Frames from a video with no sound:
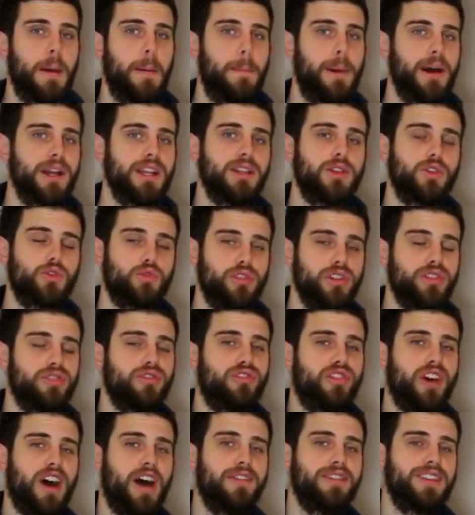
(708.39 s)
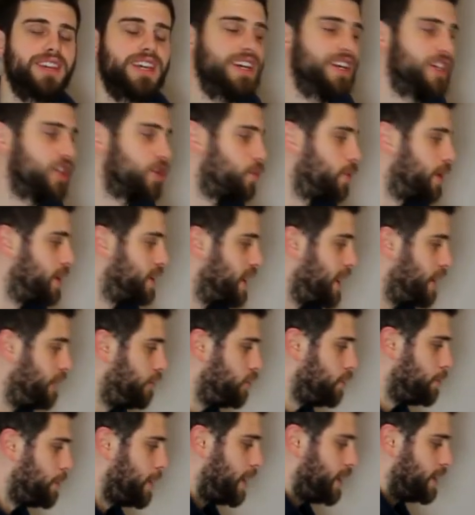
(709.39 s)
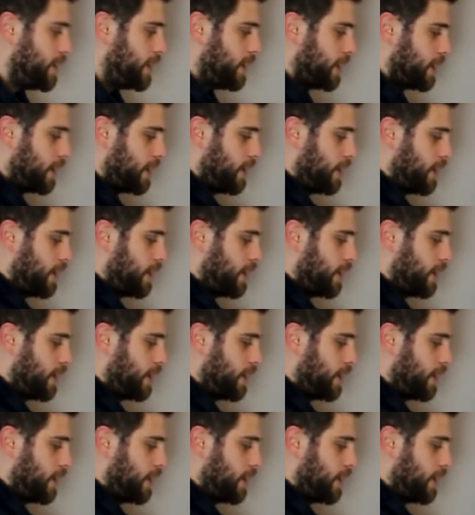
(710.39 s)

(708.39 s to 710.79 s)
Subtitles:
But in 3 to 5 years, when everybody